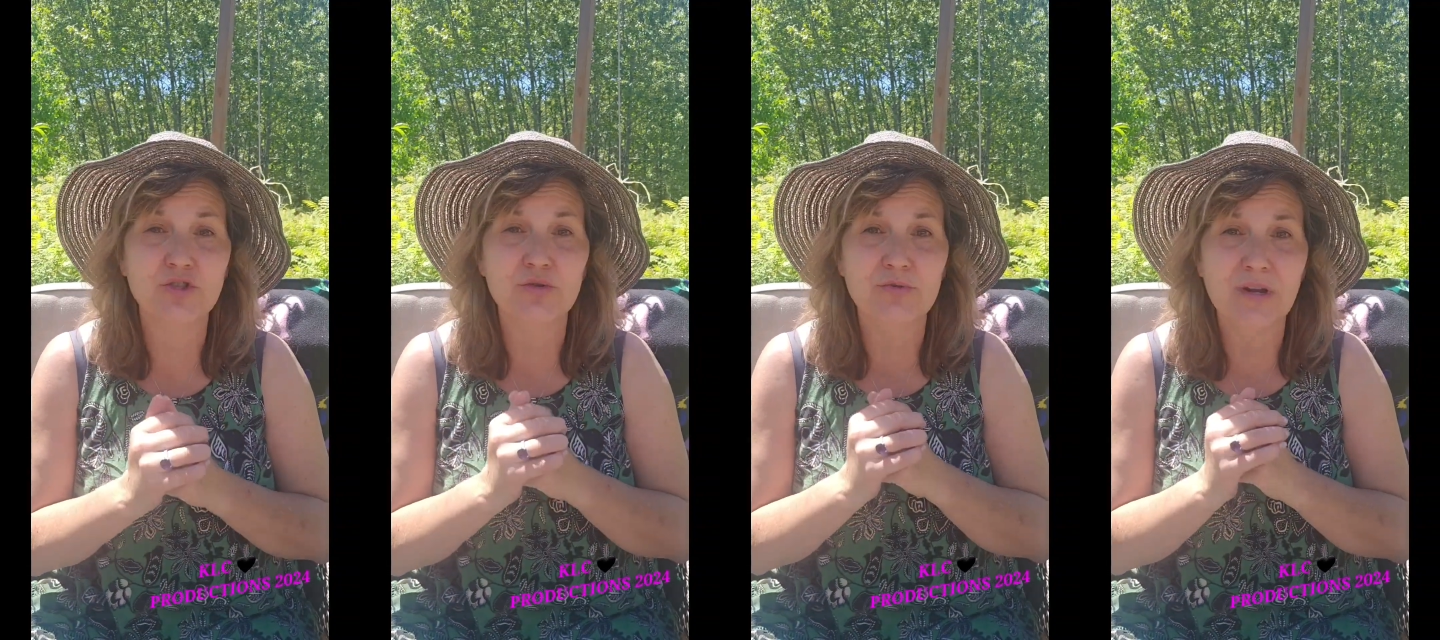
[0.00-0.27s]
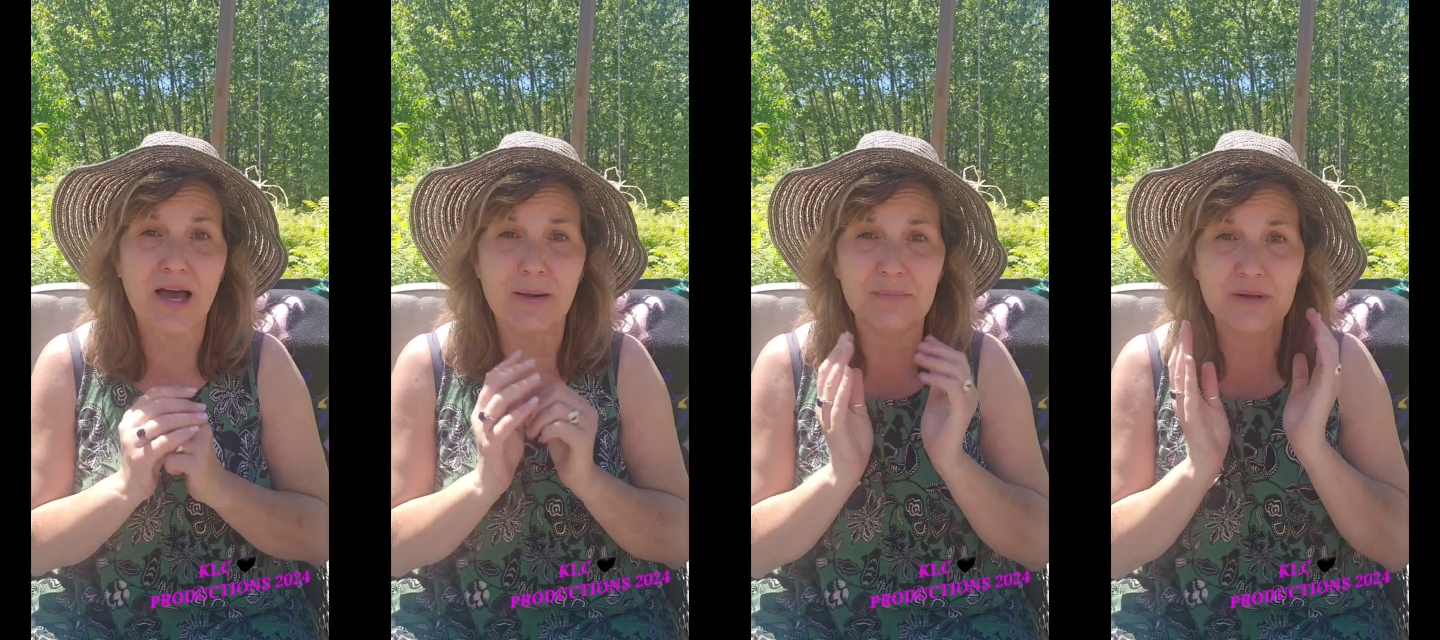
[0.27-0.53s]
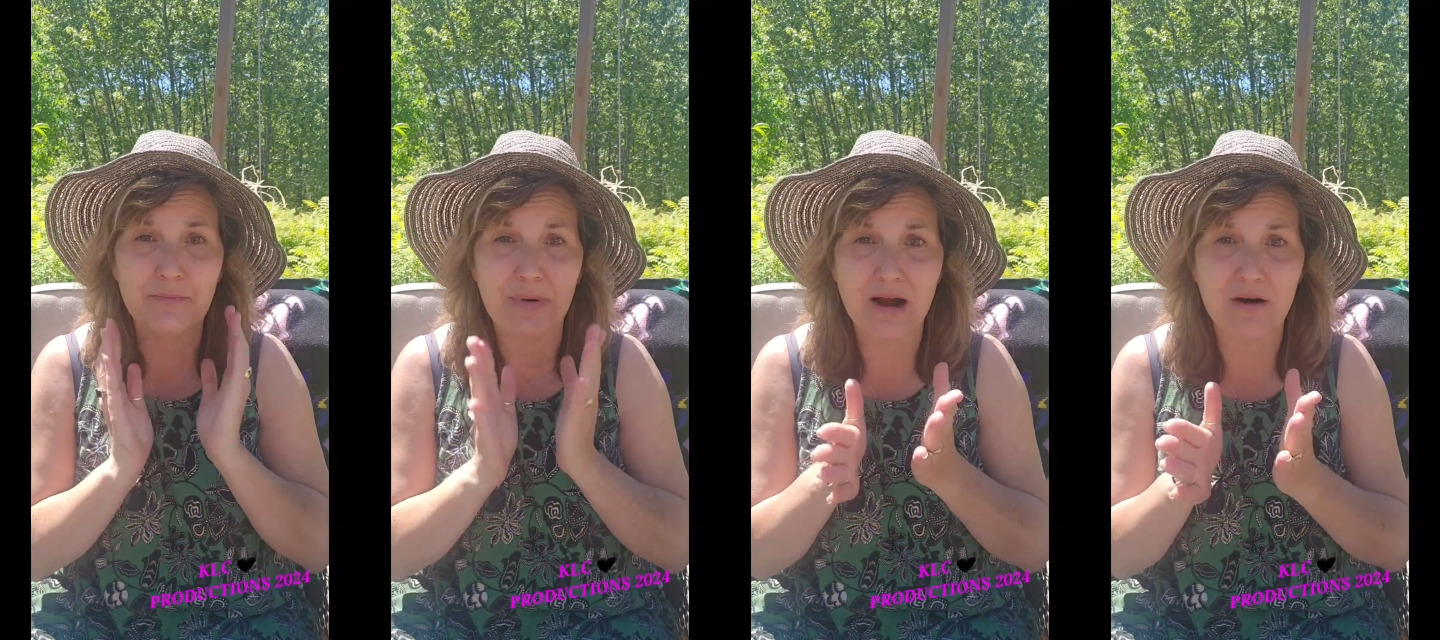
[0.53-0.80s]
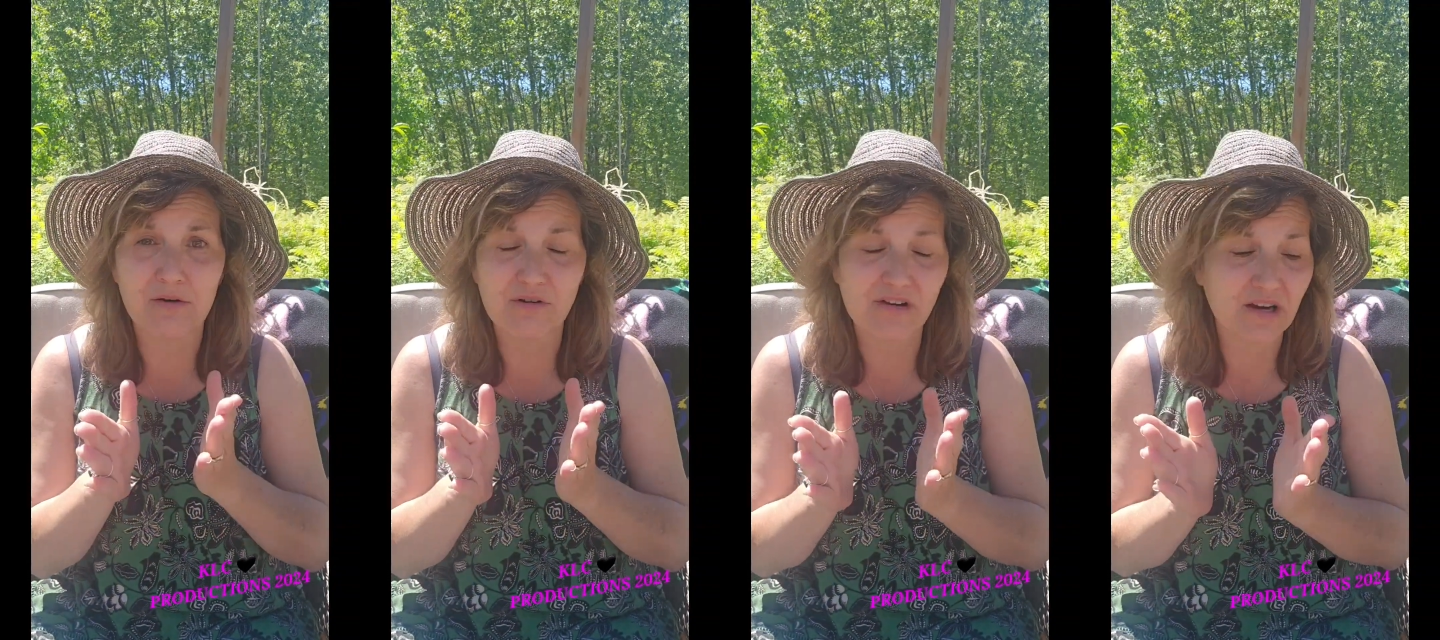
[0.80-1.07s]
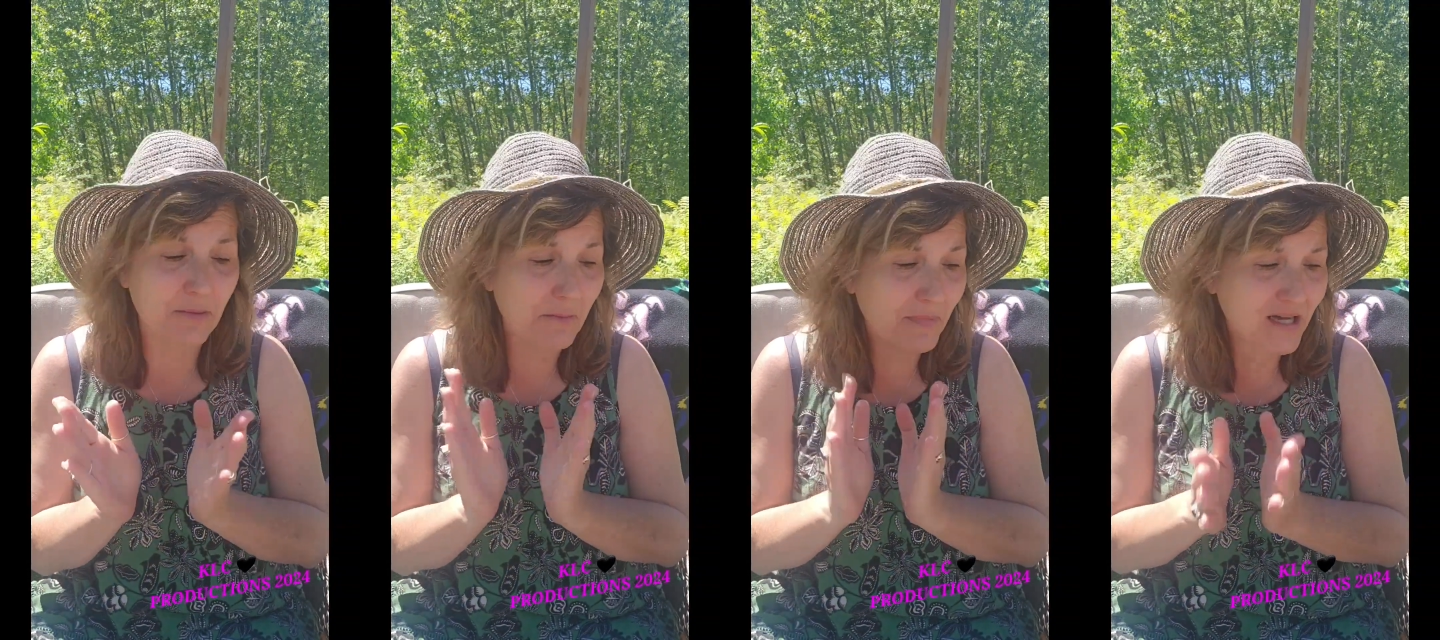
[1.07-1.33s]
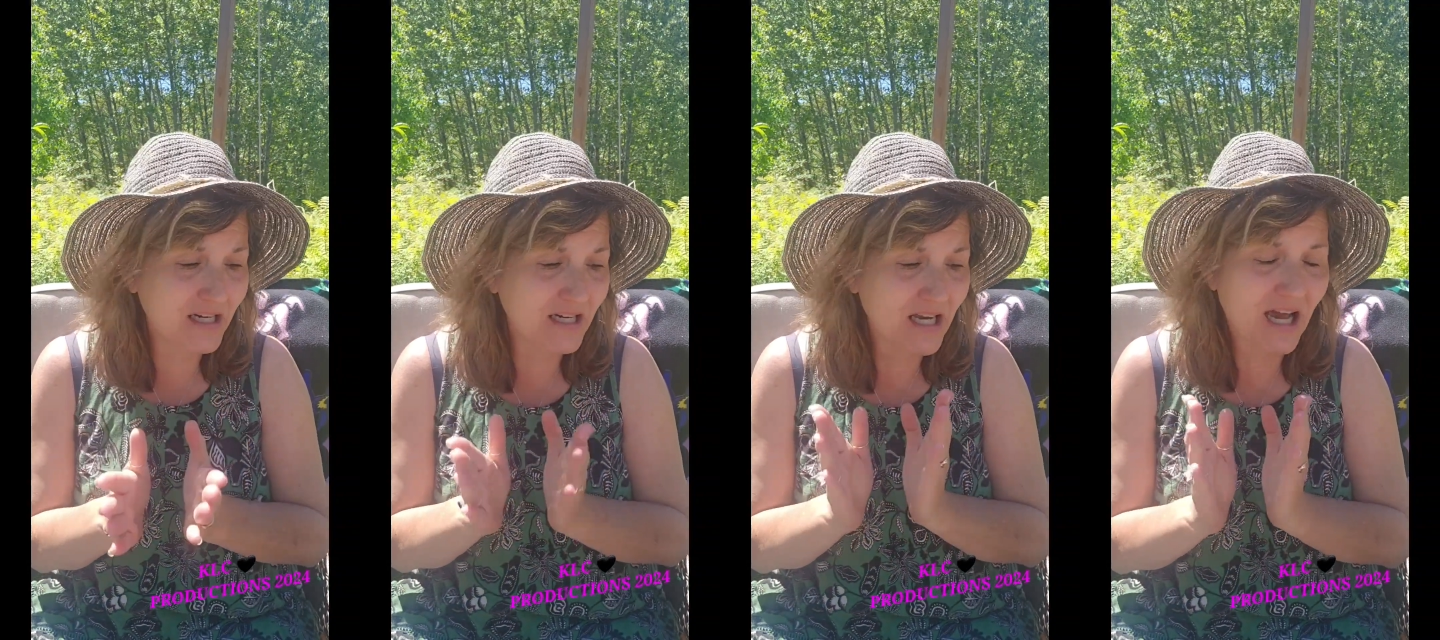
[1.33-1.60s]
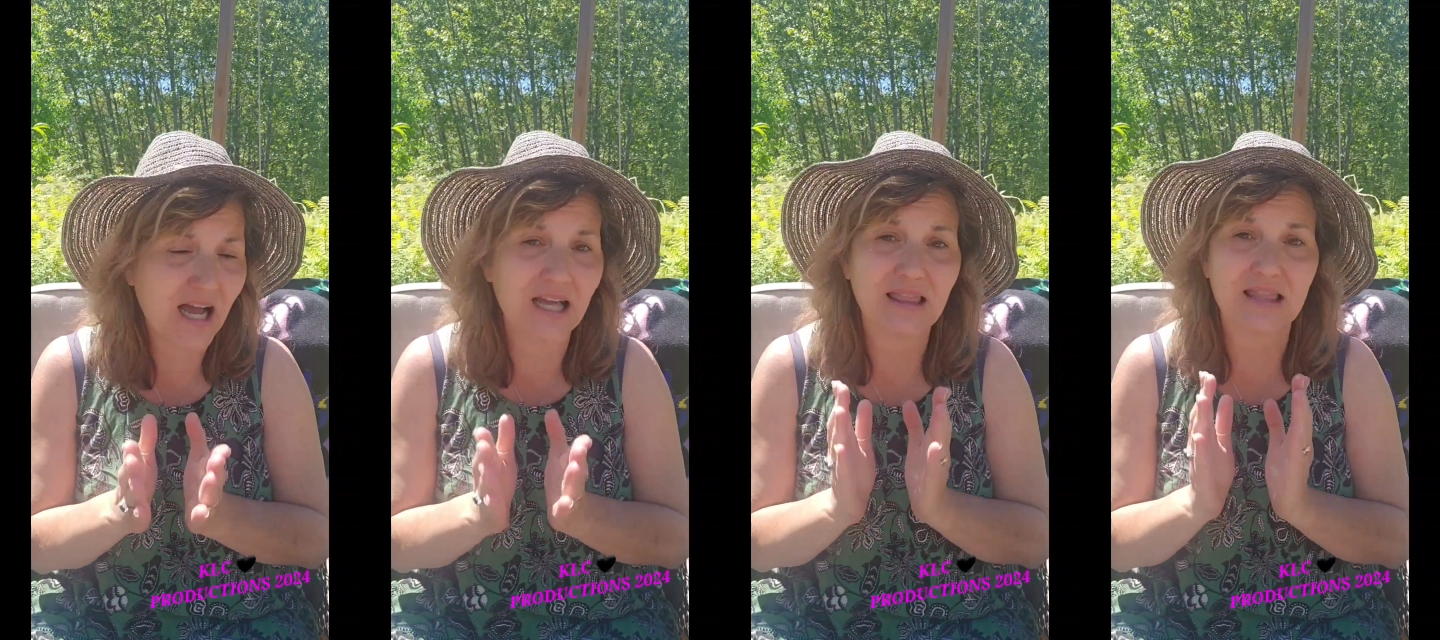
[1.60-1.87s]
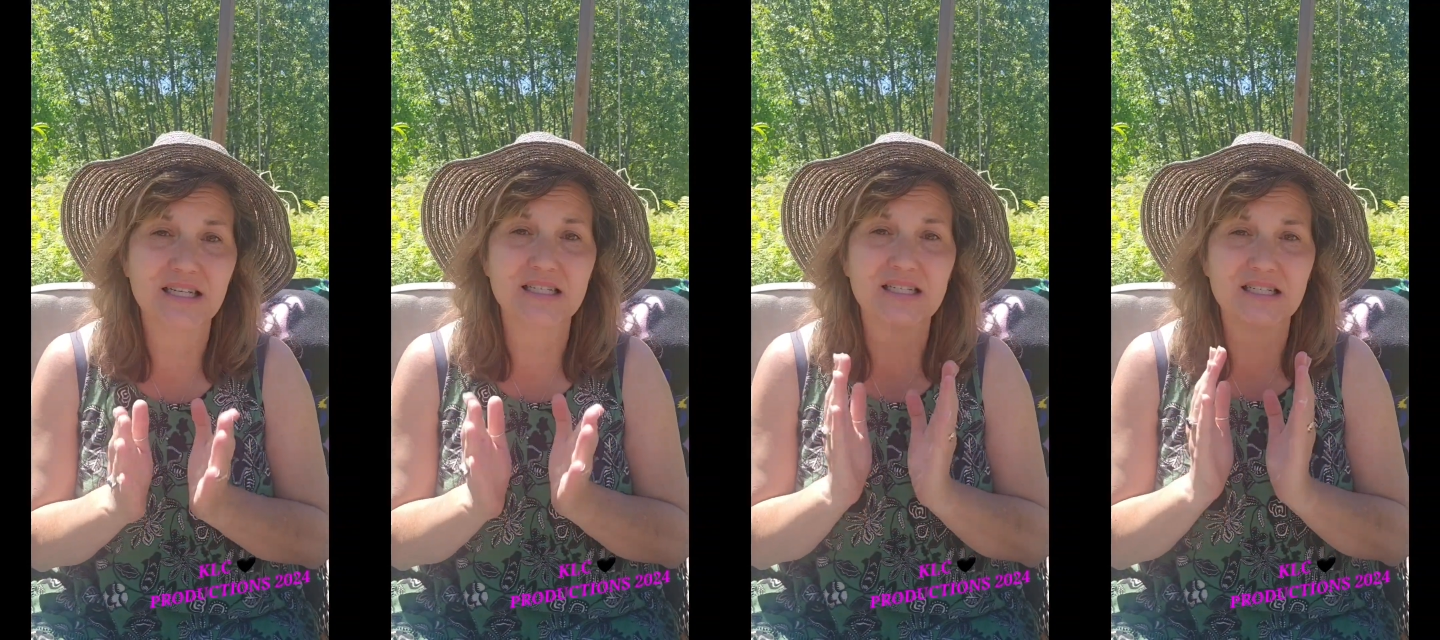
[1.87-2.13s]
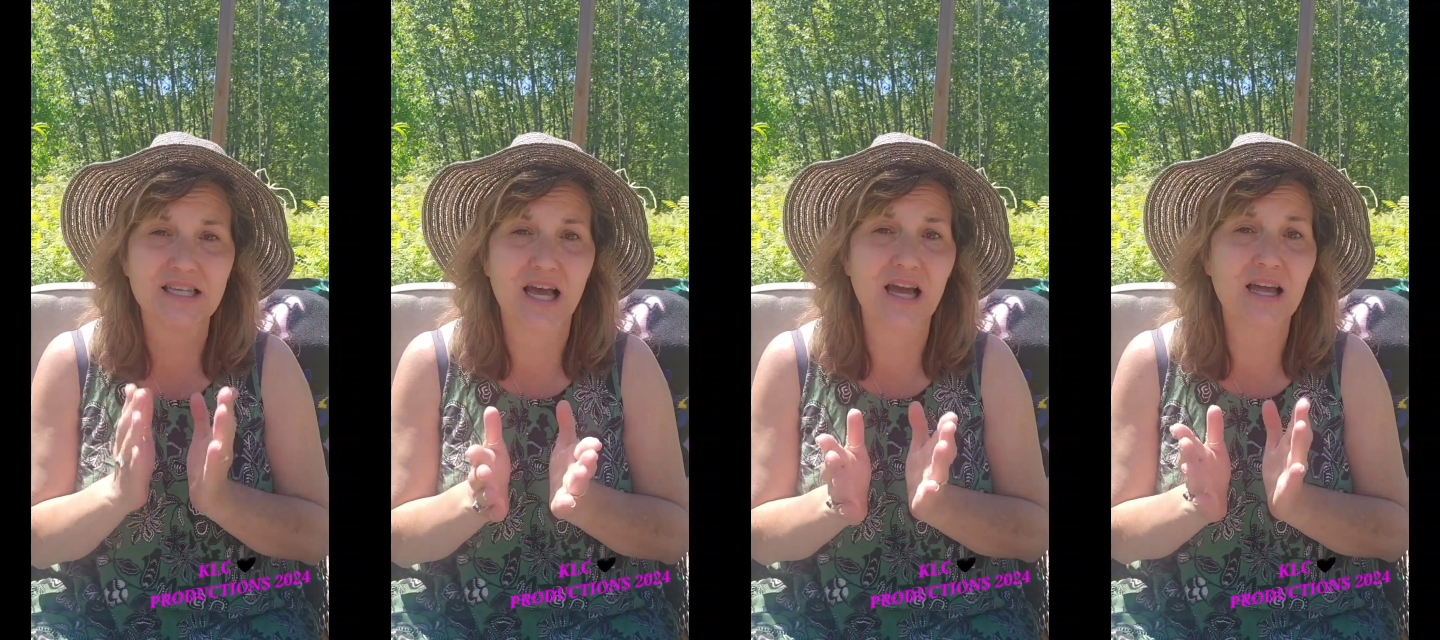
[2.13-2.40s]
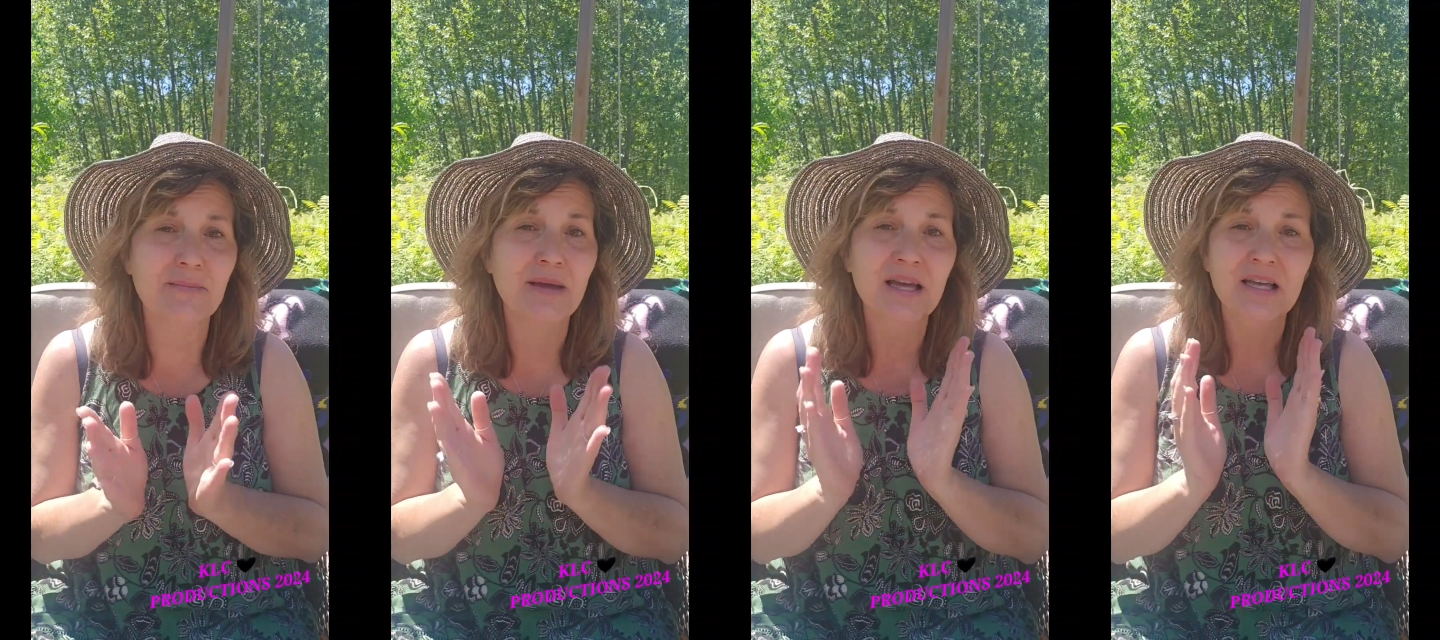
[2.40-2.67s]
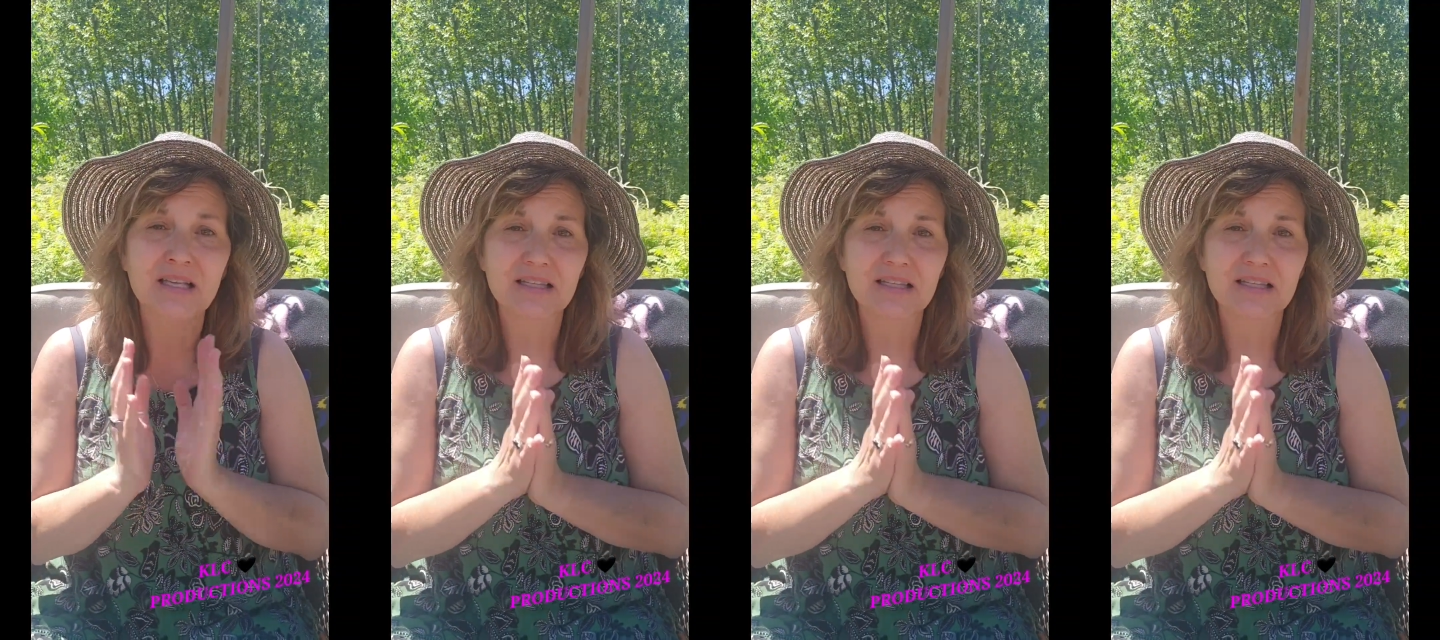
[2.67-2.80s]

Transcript: Do not be borrowing money at this time.